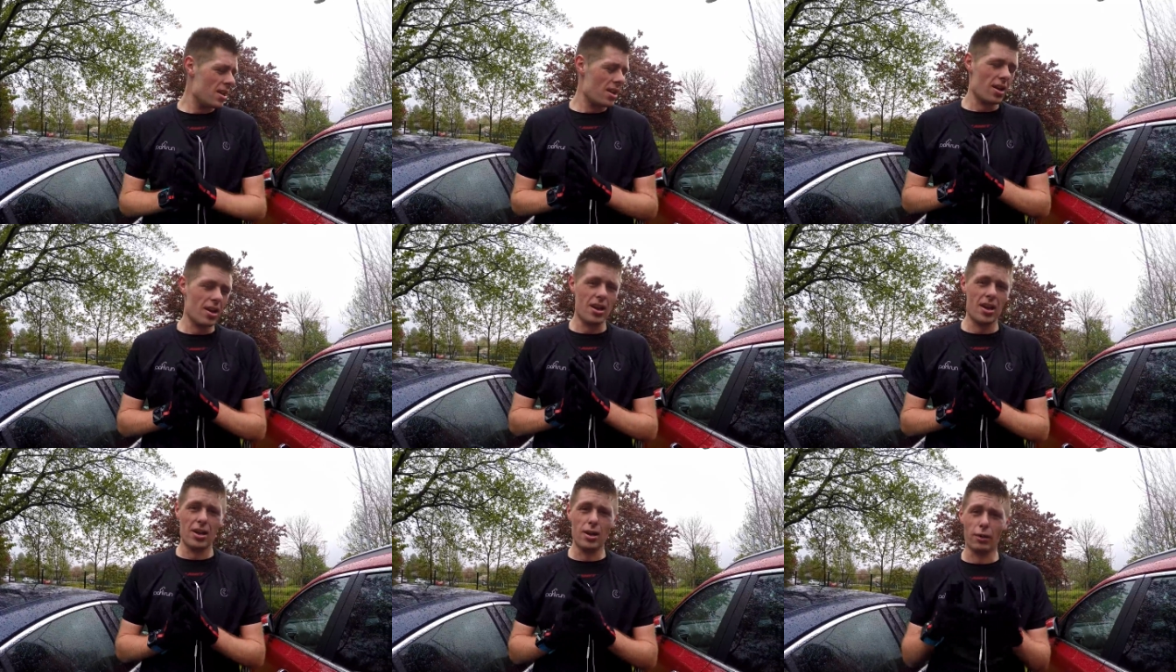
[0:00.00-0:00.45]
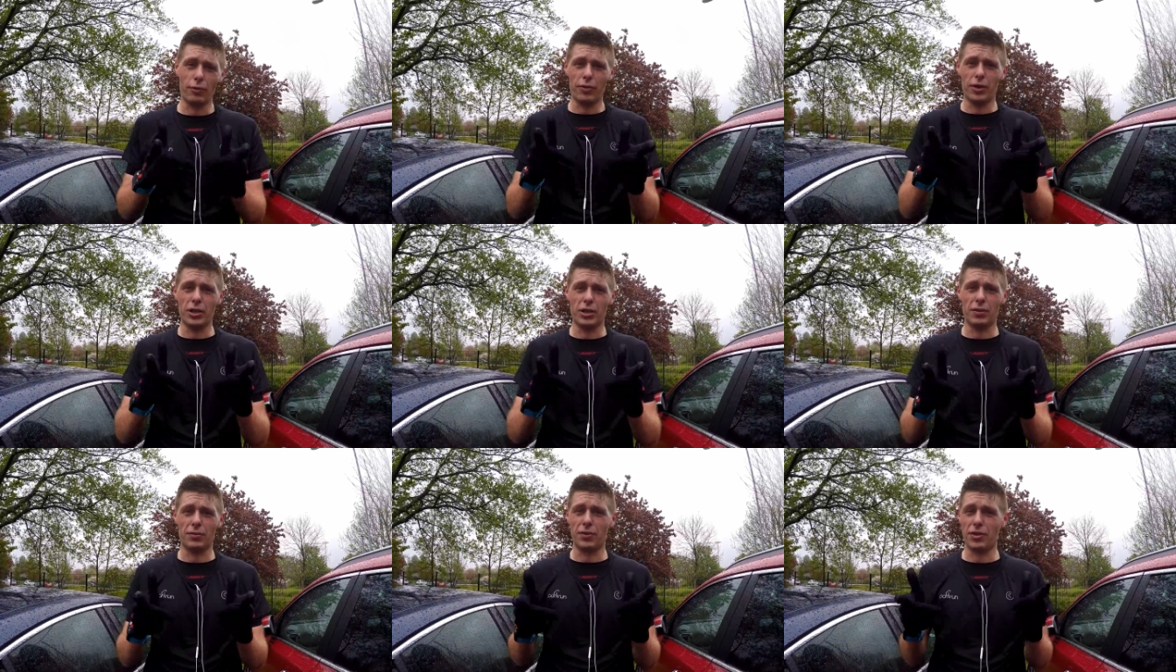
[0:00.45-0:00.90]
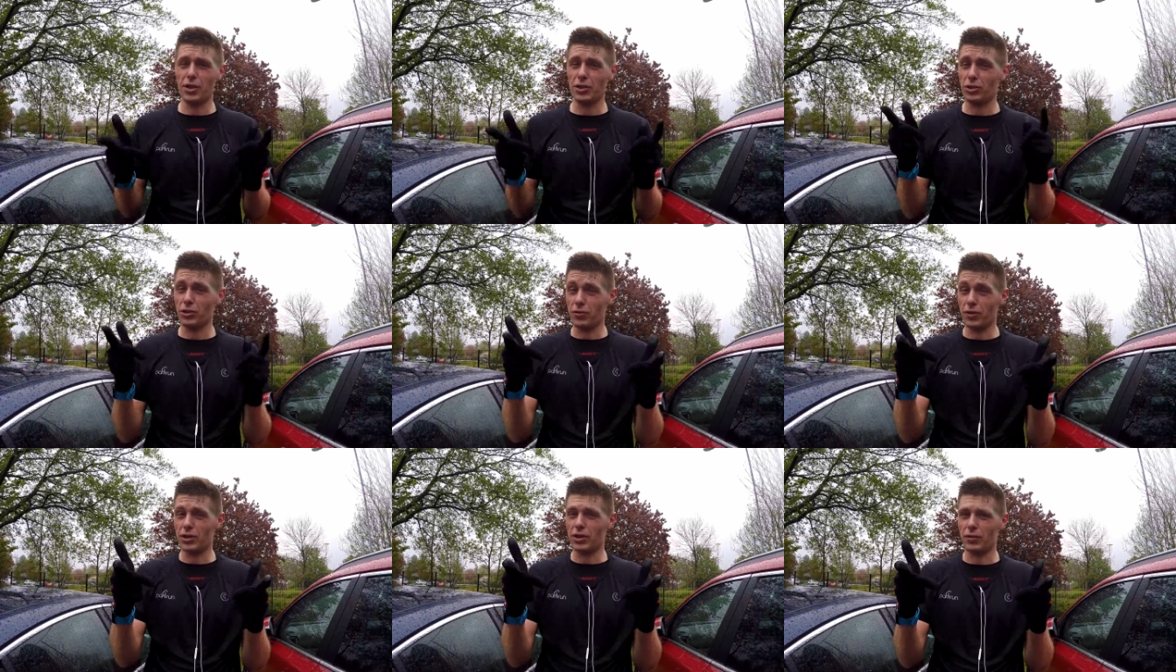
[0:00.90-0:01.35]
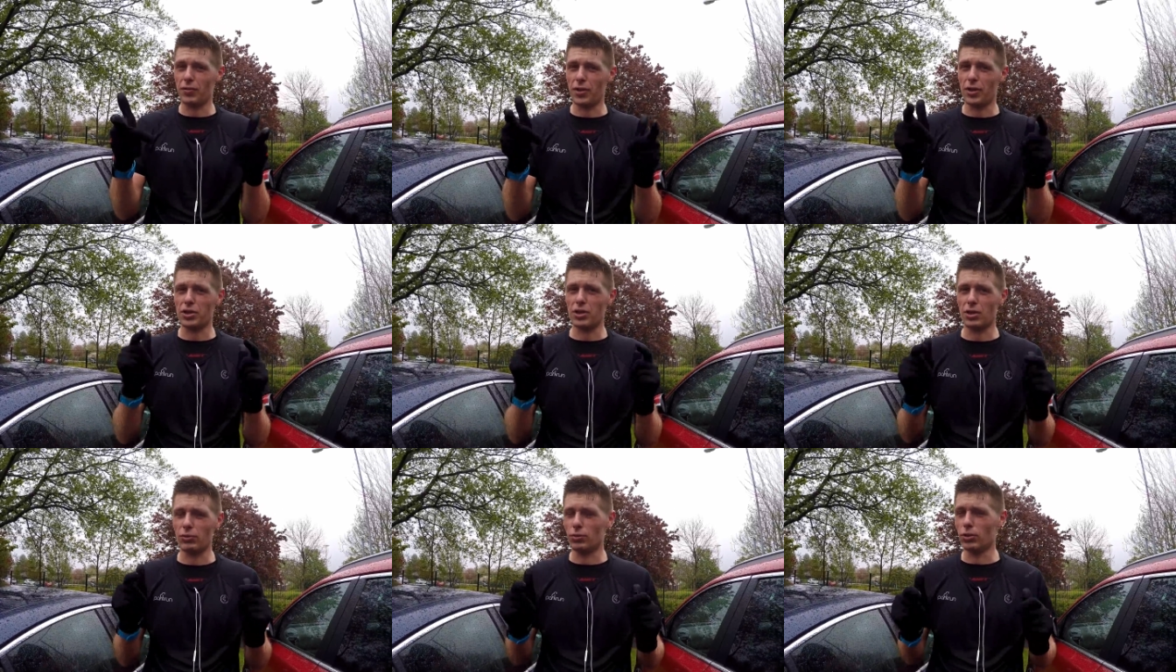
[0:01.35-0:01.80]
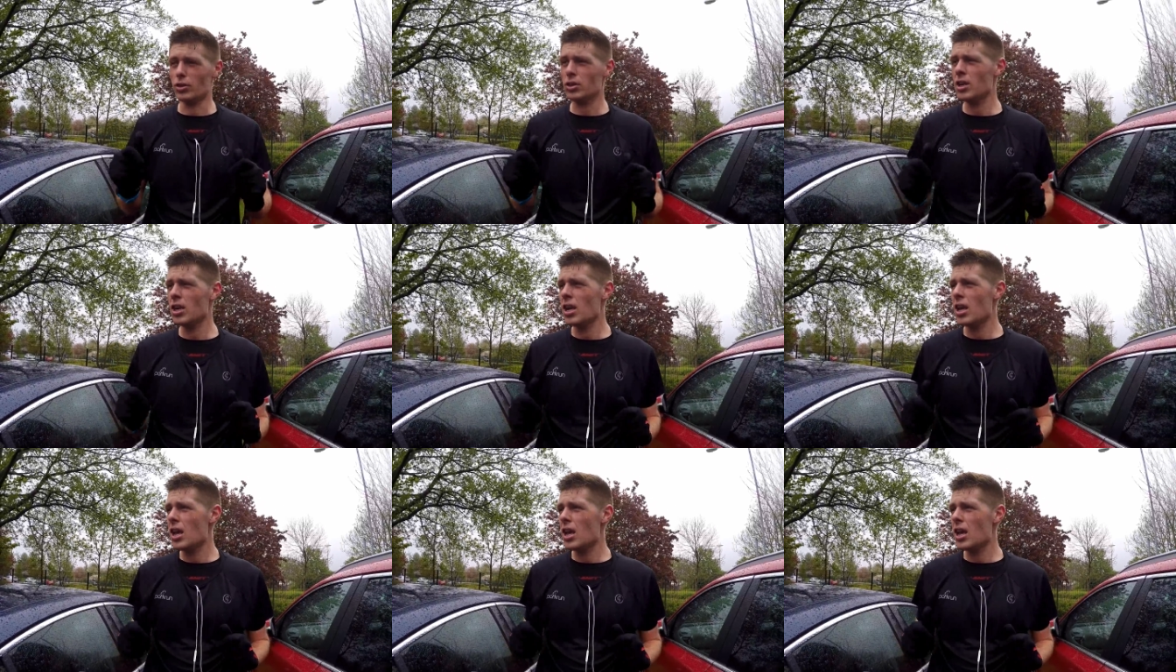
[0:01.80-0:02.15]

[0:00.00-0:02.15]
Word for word: Uh, not finishing first, just finishing first at a run.